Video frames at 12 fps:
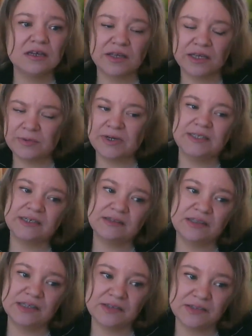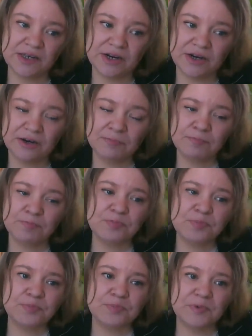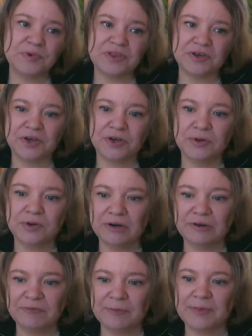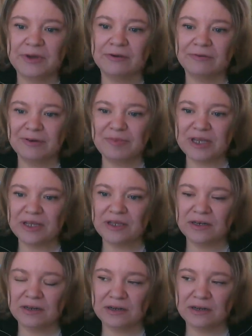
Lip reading: like we did this year with a cohort from the Caribbean,